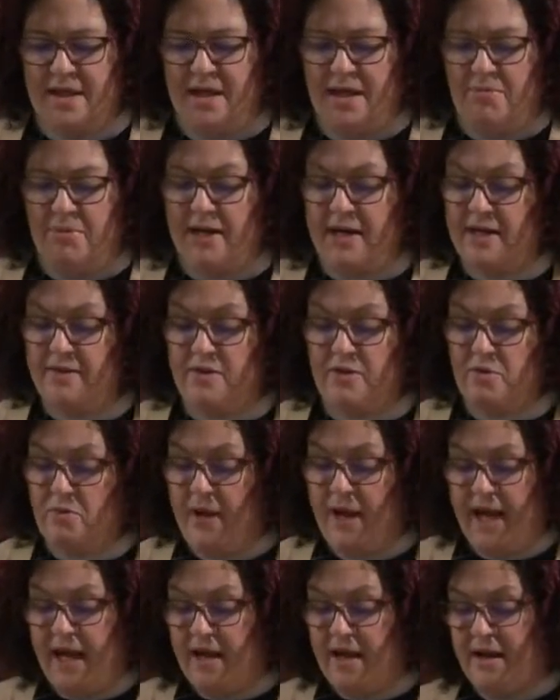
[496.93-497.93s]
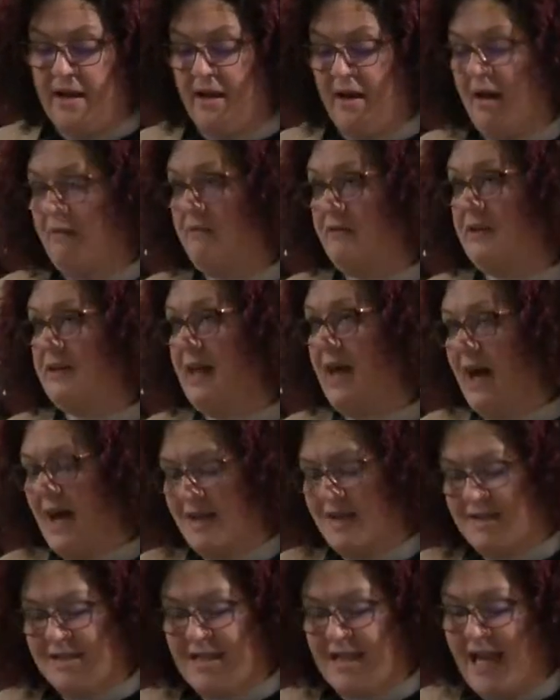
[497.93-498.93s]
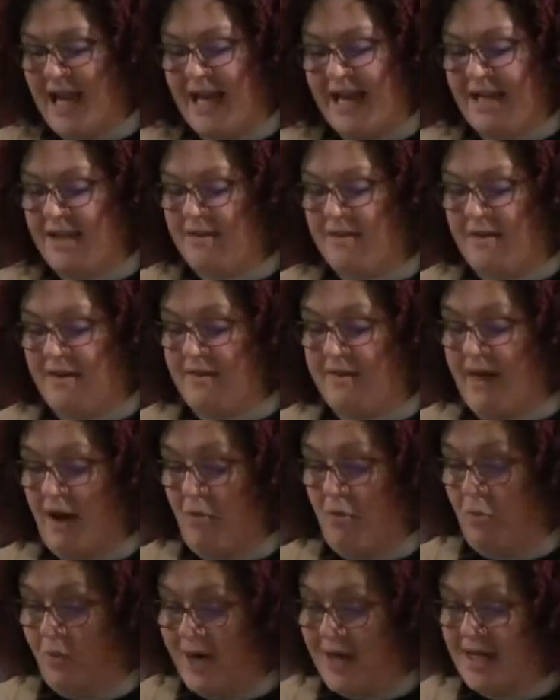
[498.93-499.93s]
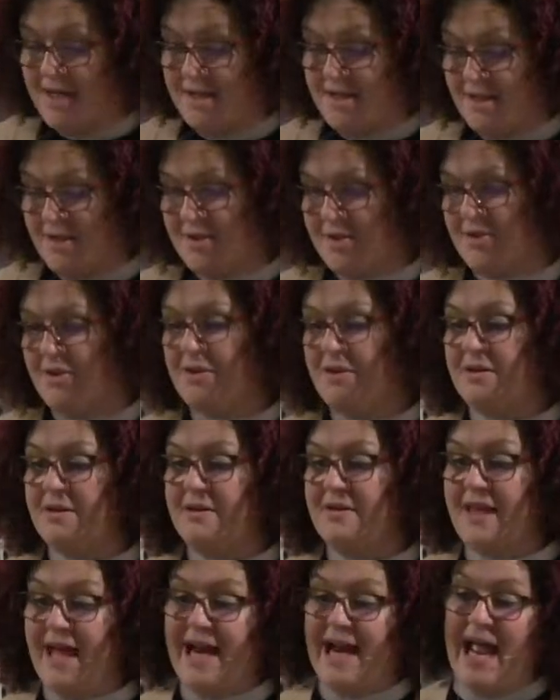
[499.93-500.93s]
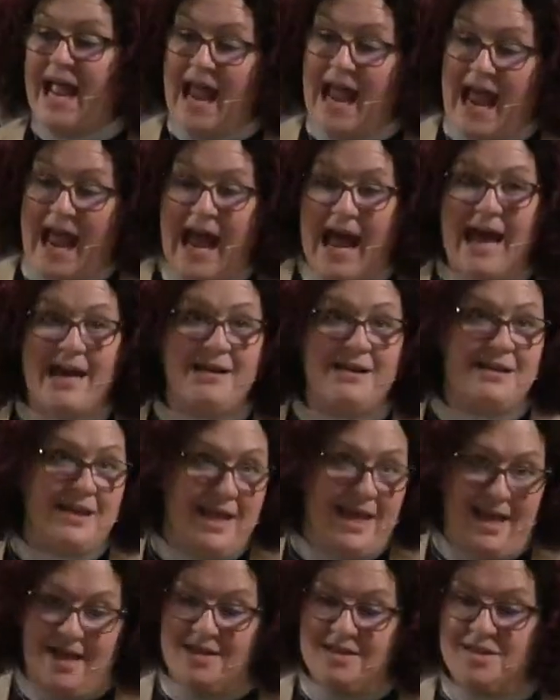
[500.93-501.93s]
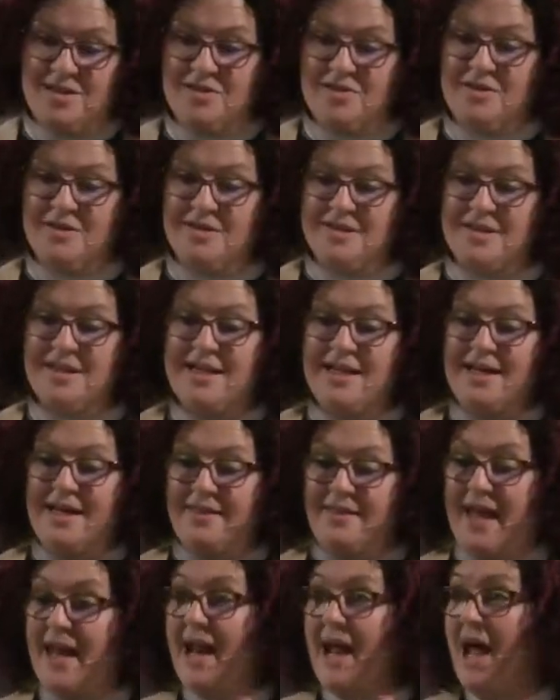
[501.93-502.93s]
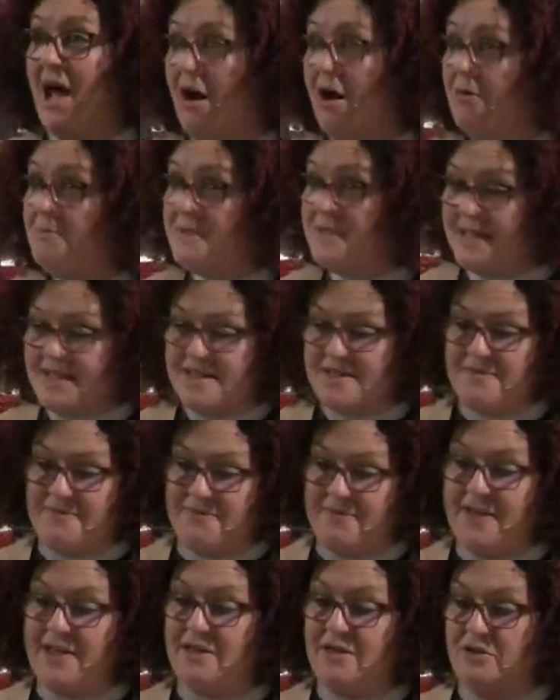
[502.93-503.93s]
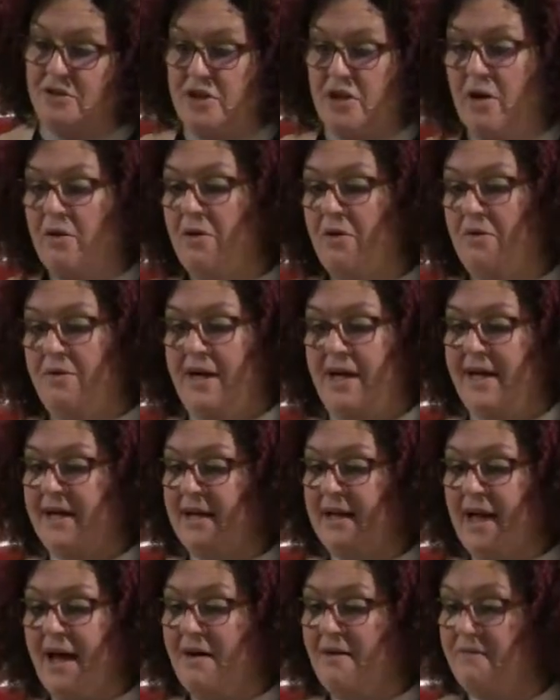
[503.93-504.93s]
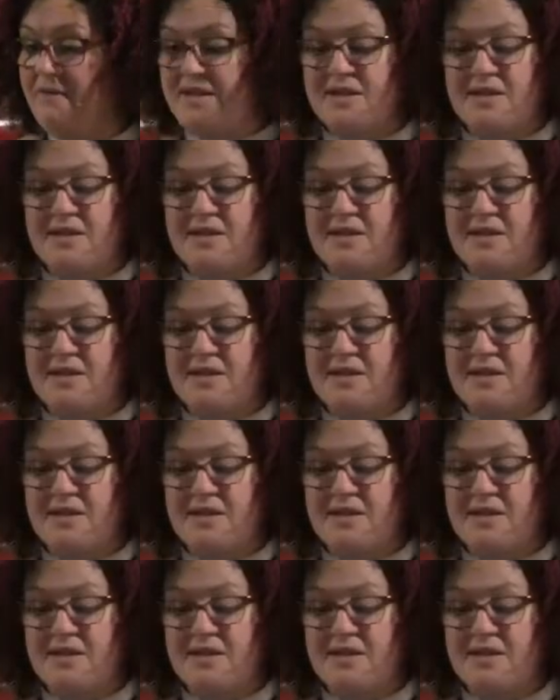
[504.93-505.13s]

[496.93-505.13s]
But in the wake of a loss, anything that was certain, that had the answers, that helped us feel known and loved, is